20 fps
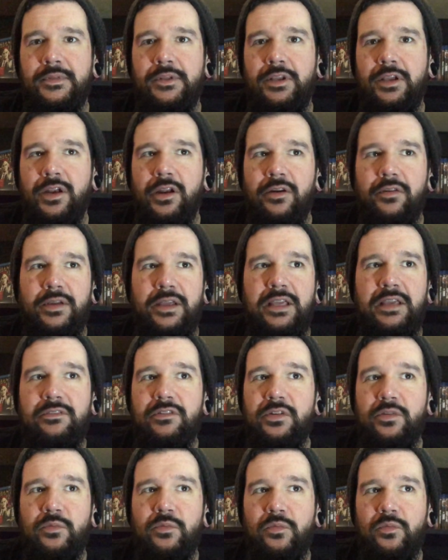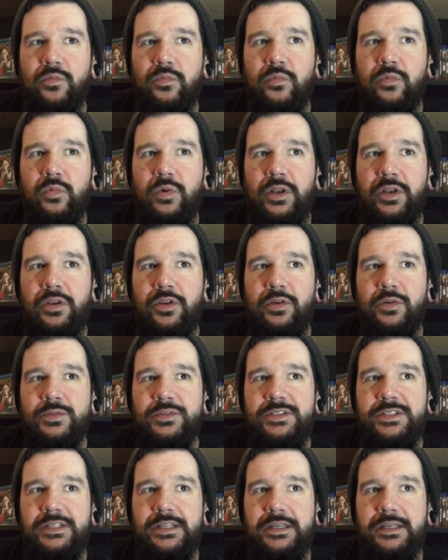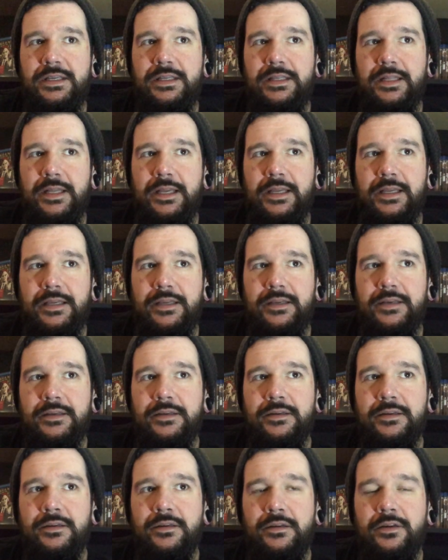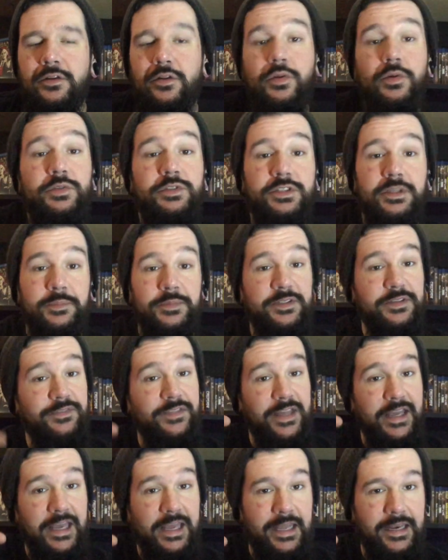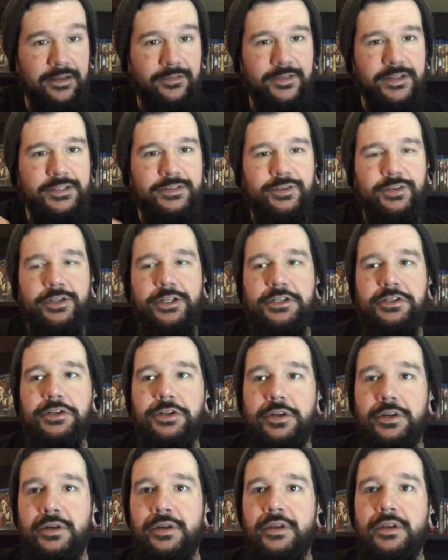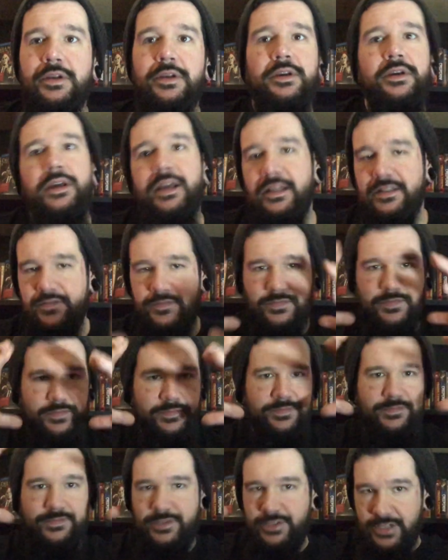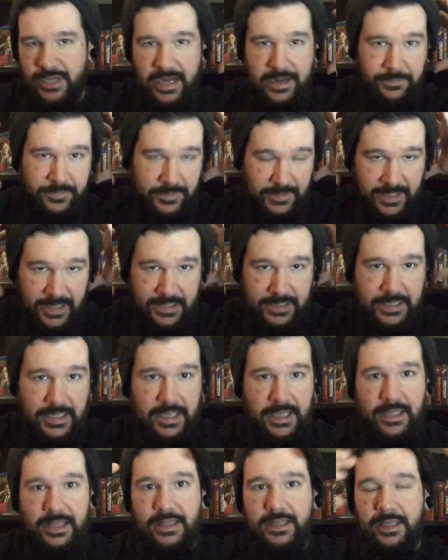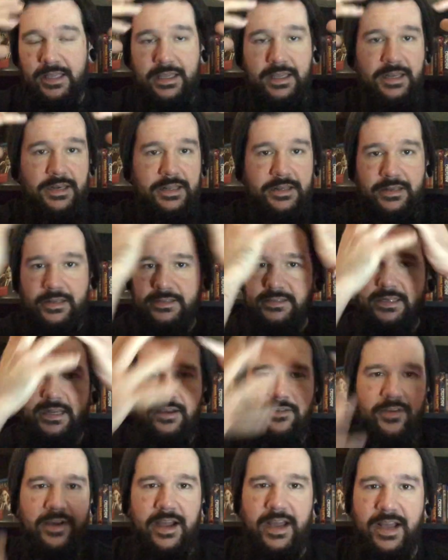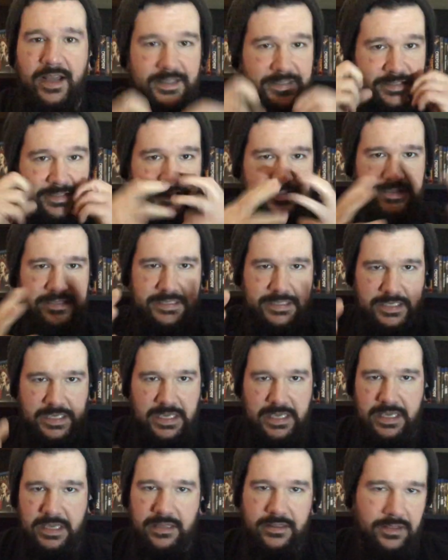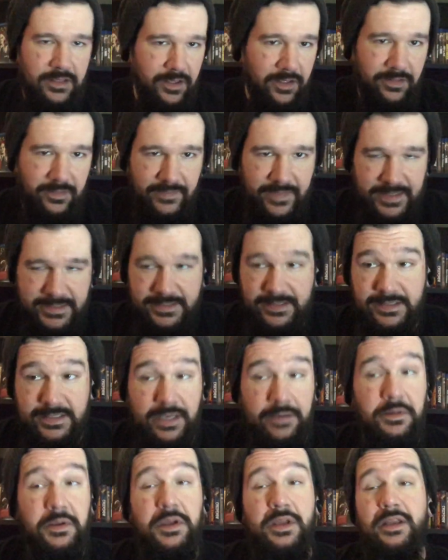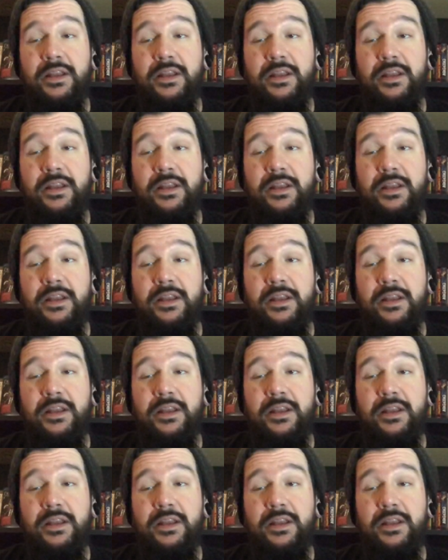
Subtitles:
You know, even when you see like close-ups of the head of this creature, it's shaped like the alien. It doesn't have eyes. It's the teeth. All of that's the same.